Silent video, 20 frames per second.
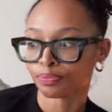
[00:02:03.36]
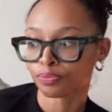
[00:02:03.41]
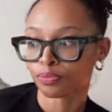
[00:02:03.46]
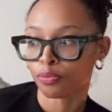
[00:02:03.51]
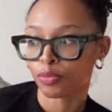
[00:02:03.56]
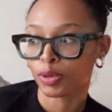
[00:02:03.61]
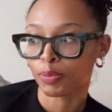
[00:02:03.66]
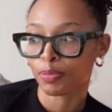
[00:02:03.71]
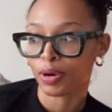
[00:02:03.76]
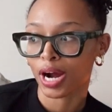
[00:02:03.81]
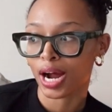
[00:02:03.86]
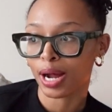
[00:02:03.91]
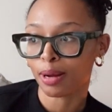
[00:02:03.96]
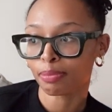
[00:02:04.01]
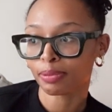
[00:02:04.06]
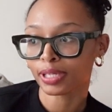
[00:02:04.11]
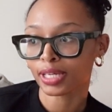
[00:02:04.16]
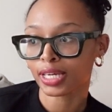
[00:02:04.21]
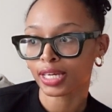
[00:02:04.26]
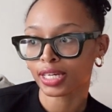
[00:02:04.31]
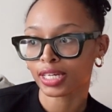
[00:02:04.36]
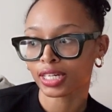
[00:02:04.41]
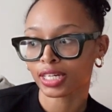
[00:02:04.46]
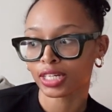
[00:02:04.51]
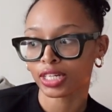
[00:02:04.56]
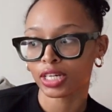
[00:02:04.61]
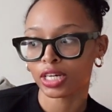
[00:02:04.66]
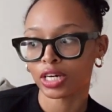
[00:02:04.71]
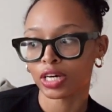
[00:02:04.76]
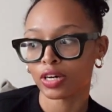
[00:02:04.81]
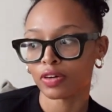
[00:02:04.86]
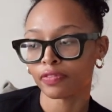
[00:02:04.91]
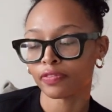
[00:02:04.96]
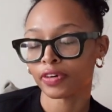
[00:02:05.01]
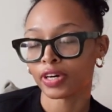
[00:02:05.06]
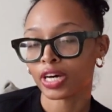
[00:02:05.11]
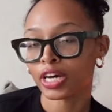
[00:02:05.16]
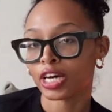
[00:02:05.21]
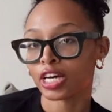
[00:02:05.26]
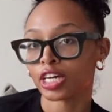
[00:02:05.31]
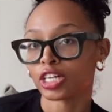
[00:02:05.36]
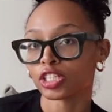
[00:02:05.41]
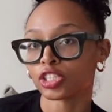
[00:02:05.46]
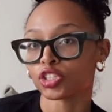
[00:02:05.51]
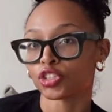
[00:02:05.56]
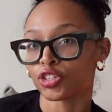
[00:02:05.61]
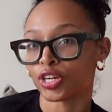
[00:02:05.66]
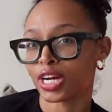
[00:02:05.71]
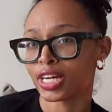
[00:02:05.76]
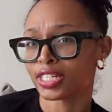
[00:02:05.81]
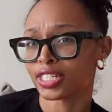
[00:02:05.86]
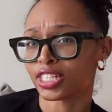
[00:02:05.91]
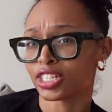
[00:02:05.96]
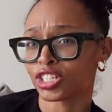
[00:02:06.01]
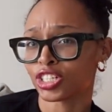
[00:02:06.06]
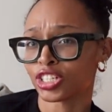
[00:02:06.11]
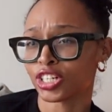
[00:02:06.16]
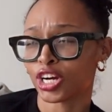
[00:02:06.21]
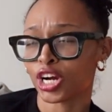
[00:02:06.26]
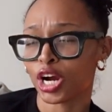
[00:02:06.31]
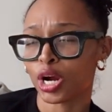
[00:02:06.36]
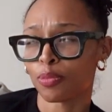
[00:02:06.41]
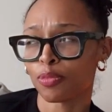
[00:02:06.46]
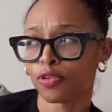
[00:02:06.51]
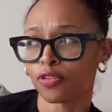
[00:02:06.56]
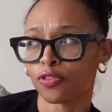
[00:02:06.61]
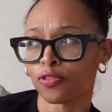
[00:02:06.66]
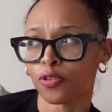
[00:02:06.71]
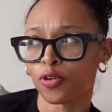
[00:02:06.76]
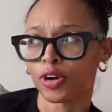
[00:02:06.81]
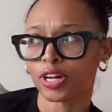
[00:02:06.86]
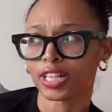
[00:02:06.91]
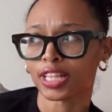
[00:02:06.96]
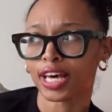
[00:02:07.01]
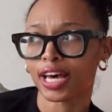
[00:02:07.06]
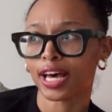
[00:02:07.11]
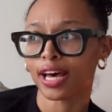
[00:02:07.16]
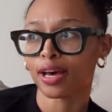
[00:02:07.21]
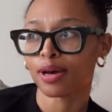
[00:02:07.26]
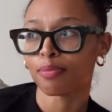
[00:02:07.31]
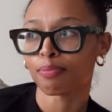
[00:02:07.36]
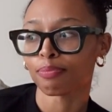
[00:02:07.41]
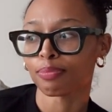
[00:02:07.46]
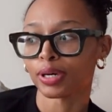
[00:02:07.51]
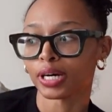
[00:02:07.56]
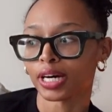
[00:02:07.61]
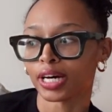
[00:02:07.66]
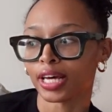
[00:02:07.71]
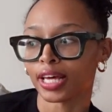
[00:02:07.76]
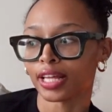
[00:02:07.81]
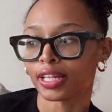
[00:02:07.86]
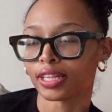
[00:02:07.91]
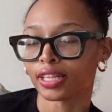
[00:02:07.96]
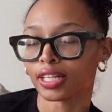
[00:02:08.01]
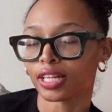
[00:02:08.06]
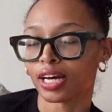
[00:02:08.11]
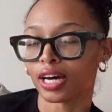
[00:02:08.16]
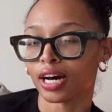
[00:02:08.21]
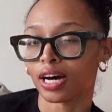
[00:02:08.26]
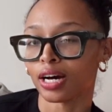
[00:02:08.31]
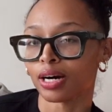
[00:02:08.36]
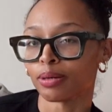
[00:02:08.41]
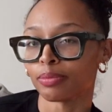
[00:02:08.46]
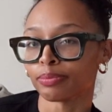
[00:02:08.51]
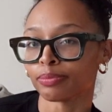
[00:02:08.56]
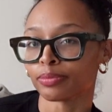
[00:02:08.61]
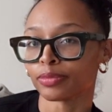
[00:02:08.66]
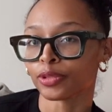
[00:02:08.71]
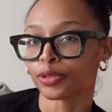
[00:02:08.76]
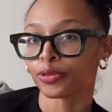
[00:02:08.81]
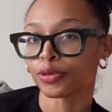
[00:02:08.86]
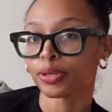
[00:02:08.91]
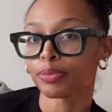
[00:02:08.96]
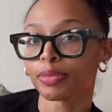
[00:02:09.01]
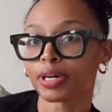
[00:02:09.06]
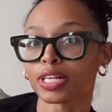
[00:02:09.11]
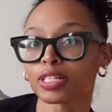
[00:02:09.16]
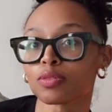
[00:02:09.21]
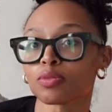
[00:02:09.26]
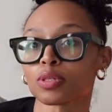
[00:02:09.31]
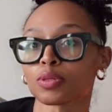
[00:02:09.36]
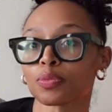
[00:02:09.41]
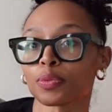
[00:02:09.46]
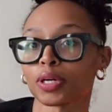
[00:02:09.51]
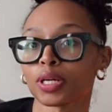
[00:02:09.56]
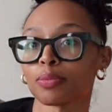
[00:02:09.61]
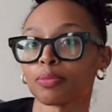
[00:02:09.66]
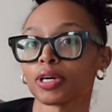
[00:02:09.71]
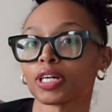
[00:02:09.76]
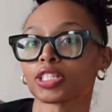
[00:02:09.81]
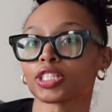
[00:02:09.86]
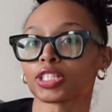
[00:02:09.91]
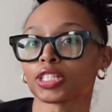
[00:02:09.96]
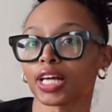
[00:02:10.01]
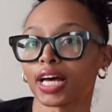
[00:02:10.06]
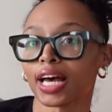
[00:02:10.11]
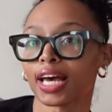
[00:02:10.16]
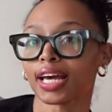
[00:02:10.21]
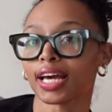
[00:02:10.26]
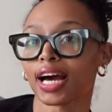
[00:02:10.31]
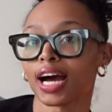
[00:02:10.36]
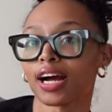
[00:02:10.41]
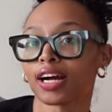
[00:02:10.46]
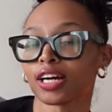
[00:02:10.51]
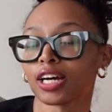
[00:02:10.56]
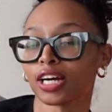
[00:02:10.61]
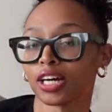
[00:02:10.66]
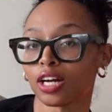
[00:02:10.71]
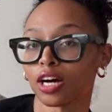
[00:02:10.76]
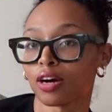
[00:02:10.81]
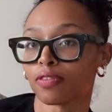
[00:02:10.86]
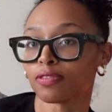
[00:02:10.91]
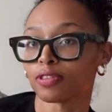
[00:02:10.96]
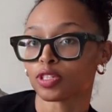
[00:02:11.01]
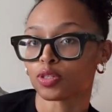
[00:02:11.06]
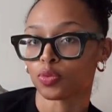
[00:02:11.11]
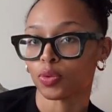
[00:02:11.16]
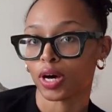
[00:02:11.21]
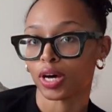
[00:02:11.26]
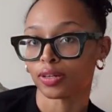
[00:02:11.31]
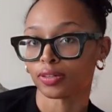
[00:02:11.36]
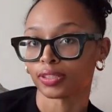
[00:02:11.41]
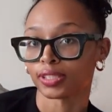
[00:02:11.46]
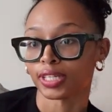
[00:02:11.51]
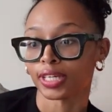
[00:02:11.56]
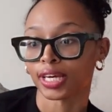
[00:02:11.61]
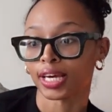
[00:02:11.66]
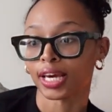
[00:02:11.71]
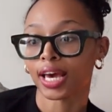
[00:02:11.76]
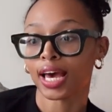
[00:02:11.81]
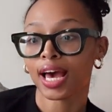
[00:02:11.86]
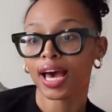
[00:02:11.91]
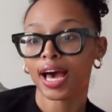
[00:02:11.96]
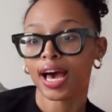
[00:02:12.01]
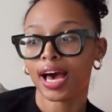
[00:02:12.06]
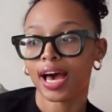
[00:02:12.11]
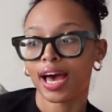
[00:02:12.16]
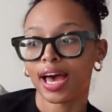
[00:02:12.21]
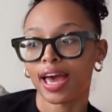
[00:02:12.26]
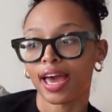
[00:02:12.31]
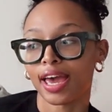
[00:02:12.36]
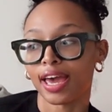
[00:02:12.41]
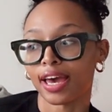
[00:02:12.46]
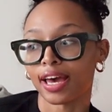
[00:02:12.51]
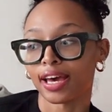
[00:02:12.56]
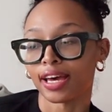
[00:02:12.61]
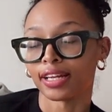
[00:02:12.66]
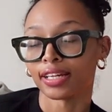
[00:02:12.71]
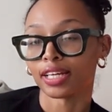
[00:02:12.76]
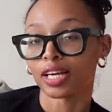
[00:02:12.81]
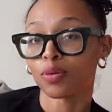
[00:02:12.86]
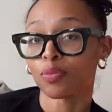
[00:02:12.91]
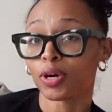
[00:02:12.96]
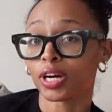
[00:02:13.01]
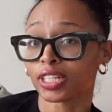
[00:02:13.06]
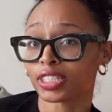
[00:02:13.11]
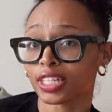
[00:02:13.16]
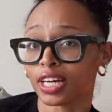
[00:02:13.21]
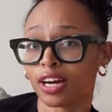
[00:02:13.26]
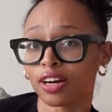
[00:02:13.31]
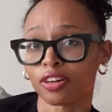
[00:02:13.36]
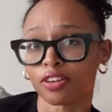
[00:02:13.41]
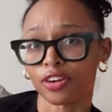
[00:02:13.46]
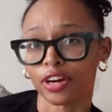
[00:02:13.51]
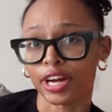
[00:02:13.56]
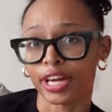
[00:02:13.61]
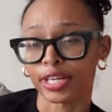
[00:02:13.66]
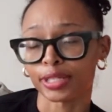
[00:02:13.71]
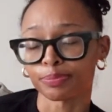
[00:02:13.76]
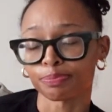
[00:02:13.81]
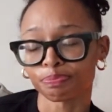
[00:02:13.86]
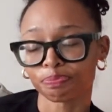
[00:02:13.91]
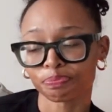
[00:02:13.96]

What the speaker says: We probably could have transitioned her before that, but 3 months was pretty much like our cutoff with swaddling, and it worked out great.